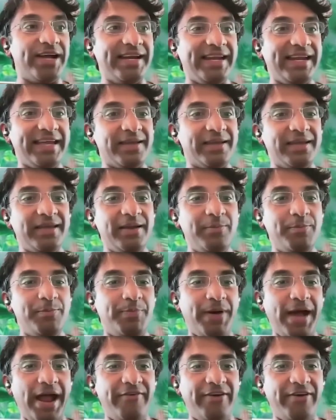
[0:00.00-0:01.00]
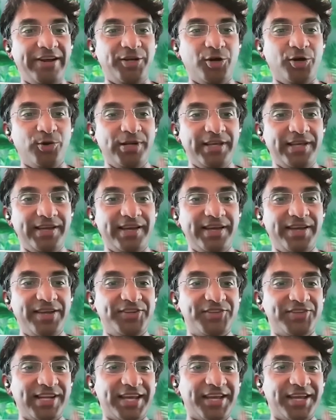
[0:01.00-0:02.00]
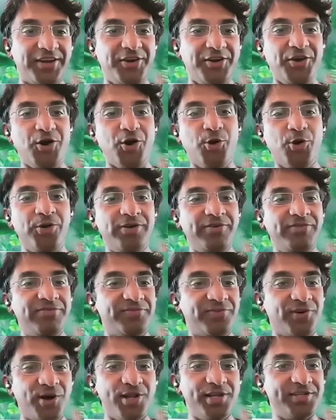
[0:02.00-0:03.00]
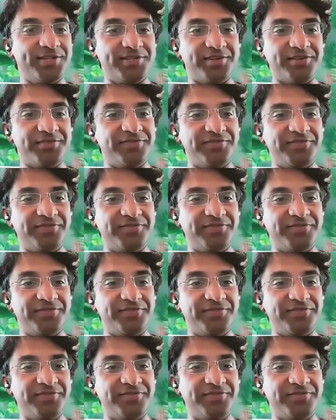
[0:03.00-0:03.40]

Like pareidolia is like a known fault of